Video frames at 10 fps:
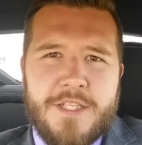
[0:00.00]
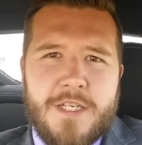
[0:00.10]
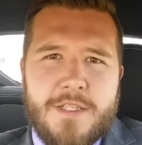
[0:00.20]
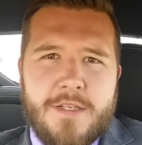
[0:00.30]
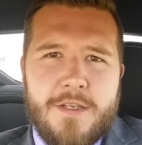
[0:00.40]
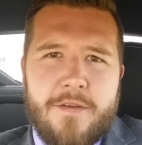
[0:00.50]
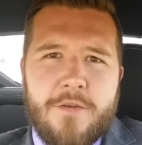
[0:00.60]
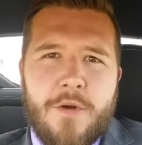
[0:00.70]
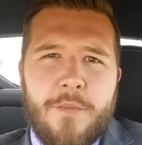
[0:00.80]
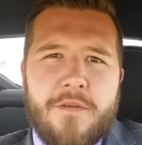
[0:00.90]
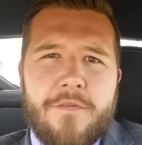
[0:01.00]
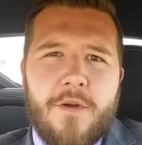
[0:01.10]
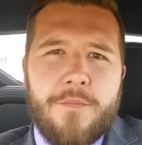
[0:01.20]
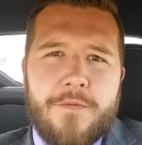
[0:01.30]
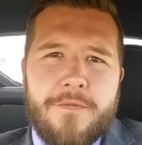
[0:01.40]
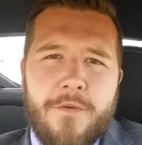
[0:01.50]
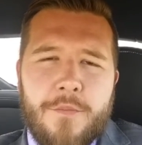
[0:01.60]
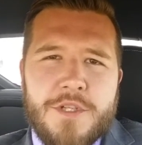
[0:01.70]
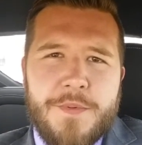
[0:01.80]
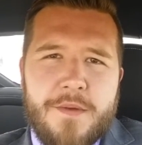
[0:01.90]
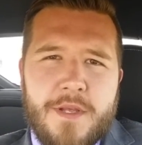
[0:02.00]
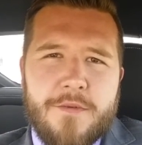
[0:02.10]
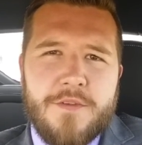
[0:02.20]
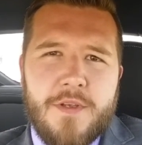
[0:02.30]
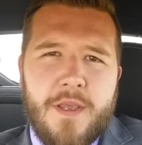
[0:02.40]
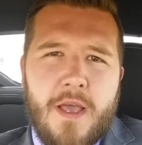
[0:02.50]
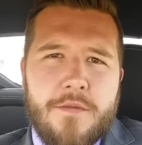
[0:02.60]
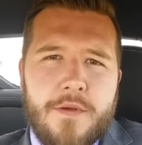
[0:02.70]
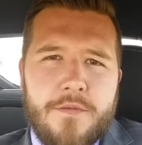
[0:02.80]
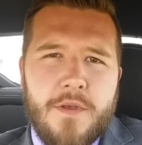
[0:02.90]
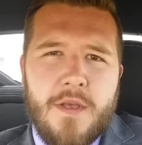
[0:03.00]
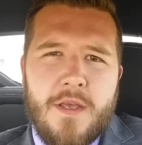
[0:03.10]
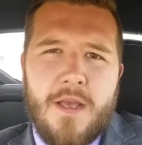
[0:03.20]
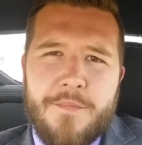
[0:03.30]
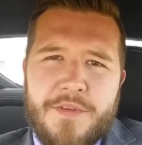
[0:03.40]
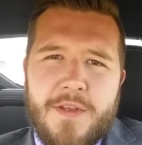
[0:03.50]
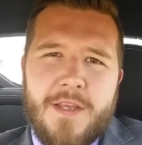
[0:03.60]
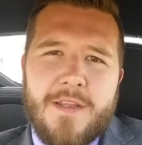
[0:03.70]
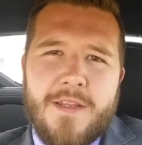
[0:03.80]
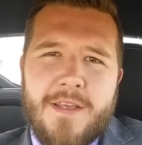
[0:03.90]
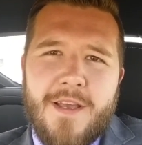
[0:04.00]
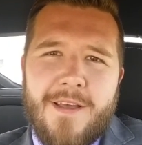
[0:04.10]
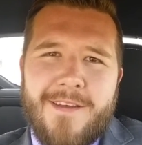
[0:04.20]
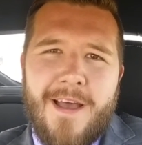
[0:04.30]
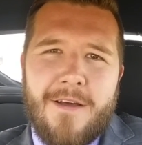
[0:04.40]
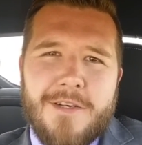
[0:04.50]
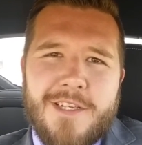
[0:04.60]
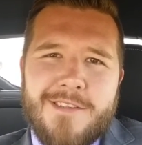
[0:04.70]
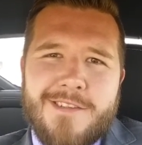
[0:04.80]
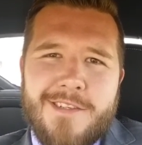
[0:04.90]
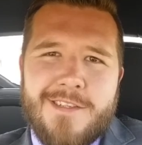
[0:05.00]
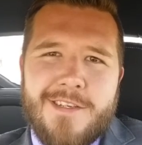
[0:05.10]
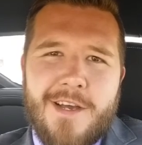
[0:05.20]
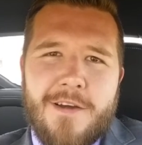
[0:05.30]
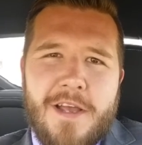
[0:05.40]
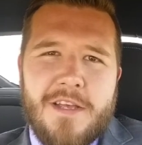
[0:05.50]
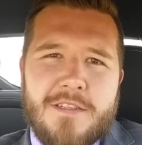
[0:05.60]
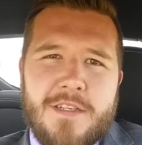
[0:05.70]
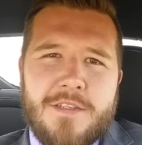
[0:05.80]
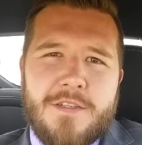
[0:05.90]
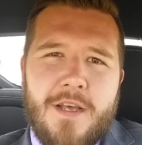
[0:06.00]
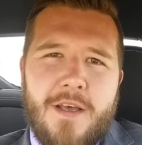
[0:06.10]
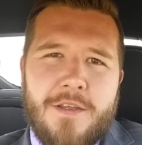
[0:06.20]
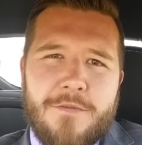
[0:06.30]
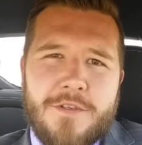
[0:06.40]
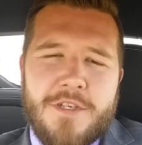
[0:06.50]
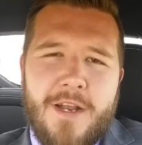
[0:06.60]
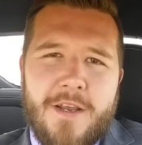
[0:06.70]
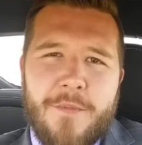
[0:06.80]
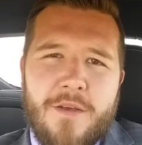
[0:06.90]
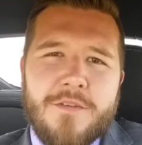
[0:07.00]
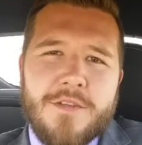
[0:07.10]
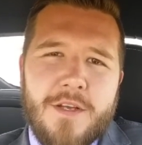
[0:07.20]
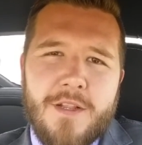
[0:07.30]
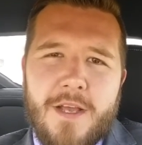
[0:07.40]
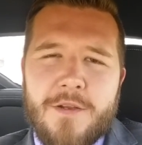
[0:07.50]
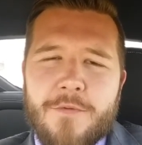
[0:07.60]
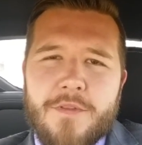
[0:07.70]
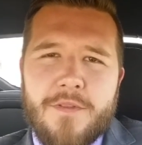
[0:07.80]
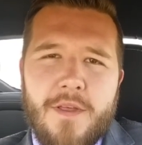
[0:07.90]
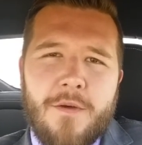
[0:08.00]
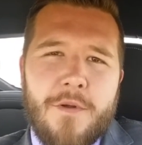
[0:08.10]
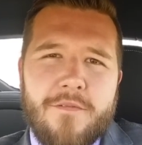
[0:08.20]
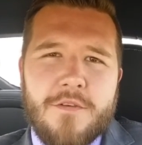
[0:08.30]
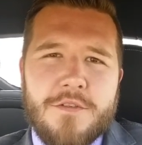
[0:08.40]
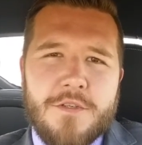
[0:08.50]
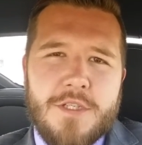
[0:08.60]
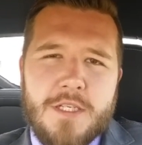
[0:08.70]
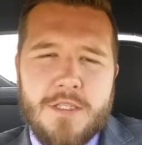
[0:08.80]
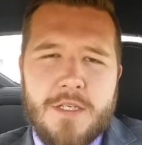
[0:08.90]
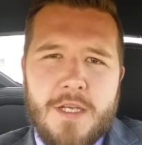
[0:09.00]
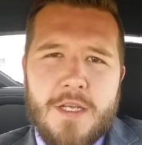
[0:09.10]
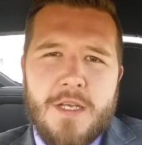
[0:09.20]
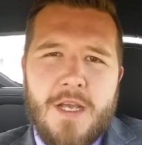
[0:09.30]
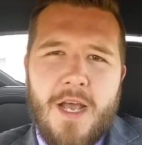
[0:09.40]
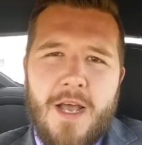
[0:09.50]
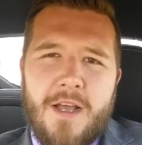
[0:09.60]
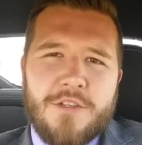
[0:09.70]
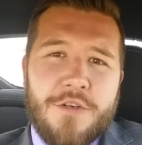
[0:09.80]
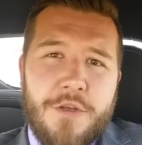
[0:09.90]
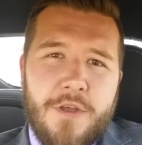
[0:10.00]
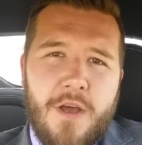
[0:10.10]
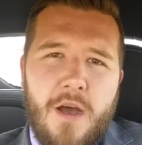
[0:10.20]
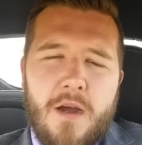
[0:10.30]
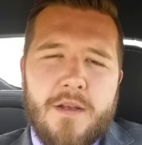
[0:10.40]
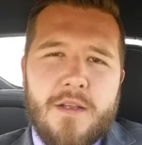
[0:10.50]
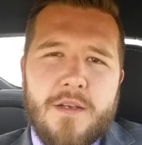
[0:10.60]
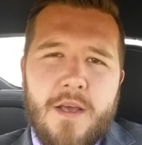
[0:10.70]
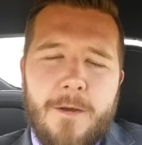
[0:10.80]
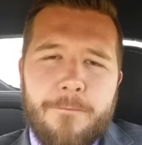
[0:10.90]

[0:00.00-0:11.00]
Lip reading: Jason, David Tremblay from Performance BMW in St. Catharines. I'm sitting in the Audi TTRS that you were chatting about online with one of our associates. I'll show you the car and then